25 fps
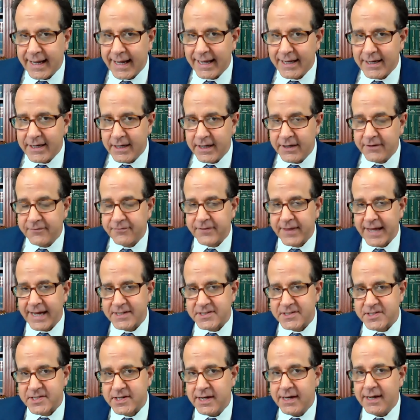And if
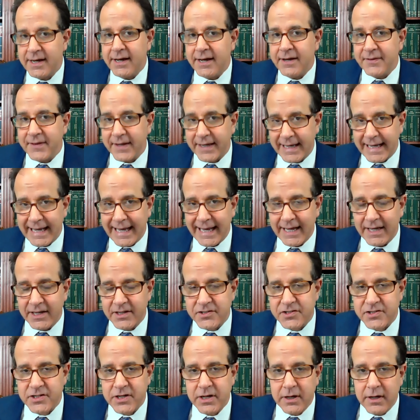that's the
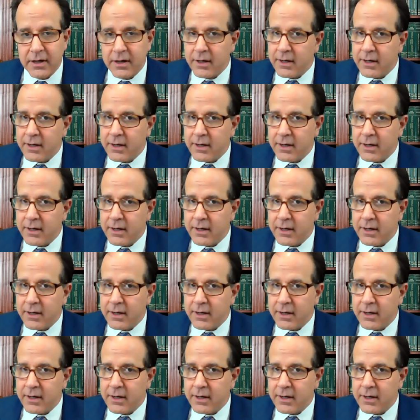case,